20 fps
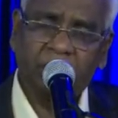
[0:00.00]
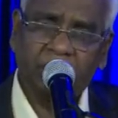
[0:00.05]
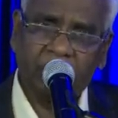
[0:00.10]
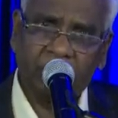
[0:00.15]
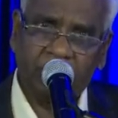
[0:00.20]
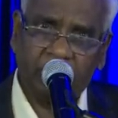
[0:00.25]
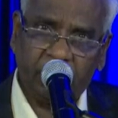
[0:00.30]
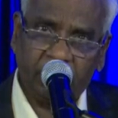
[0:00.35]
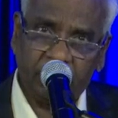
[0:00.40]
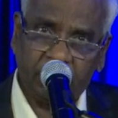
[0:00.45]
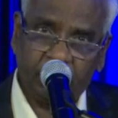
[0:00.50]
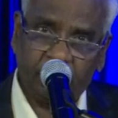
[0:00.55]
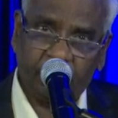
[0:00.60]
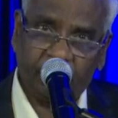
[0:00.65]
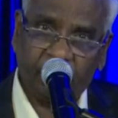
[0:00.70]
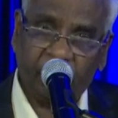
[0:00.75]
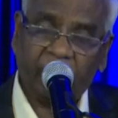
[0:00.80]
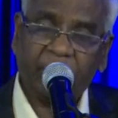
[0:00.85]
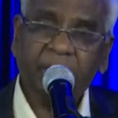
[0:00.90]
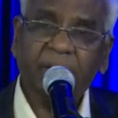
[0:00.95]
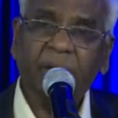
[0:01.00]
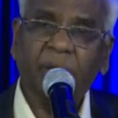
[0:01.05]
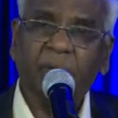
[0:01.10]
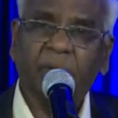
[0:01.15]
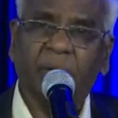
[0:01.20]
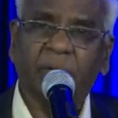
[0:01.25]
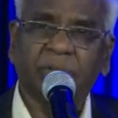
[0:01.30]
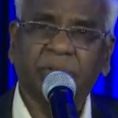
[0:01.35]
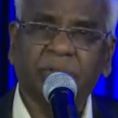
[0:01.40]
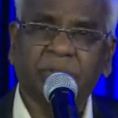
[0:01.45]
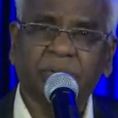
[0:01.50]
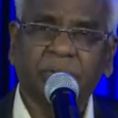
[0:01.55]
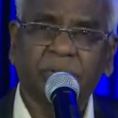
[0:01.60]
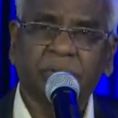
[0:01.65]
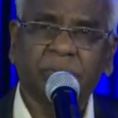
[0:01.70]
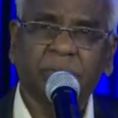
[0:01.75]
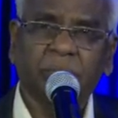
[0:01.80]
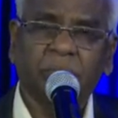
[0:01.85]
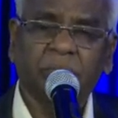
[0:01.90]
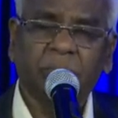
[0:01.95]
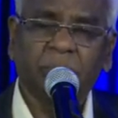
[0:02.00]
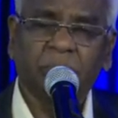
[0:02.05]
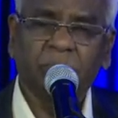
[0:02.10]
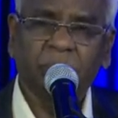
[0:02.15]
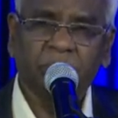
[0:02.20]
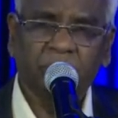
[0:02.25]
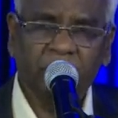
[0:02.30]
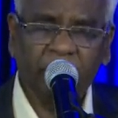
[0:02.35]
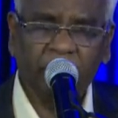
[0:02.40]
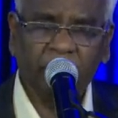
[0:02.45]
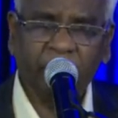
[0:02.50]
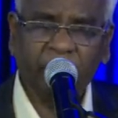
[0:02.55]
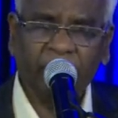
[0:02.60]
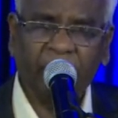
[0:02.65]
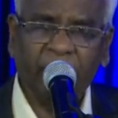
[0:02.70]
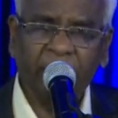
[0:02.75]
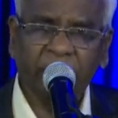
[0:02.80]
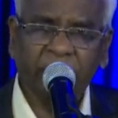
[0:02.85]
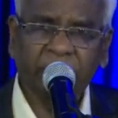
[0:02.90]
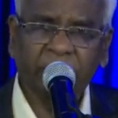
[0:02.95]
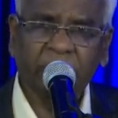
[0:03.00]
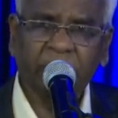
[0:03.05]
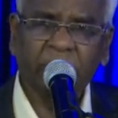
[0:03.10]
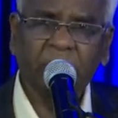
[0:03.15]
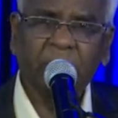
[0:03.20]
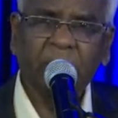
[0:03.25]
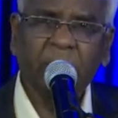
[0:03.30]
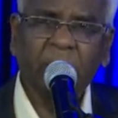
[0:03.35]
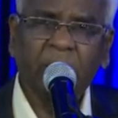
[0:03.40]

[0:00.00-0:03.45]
He forgave us. Dear friends,